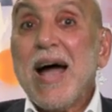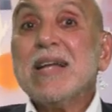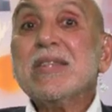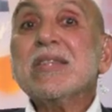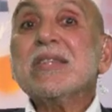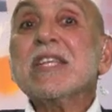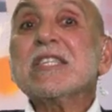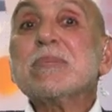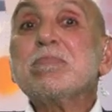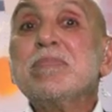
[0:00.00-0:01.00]
and
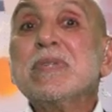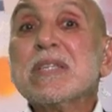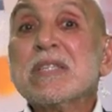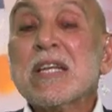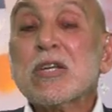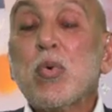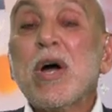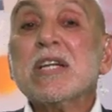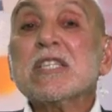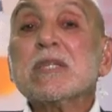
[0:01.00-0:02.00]
the
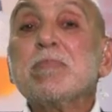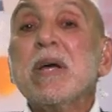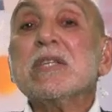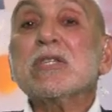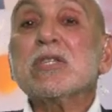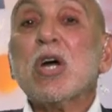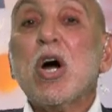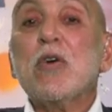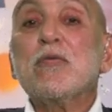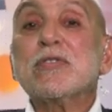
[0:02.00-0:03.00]
required spaces
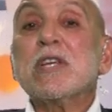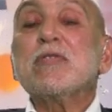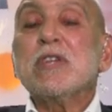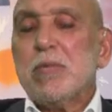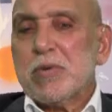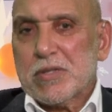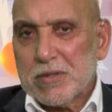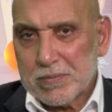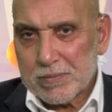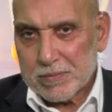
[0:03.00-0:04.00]
of civil
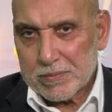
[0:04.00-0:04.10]
liberty.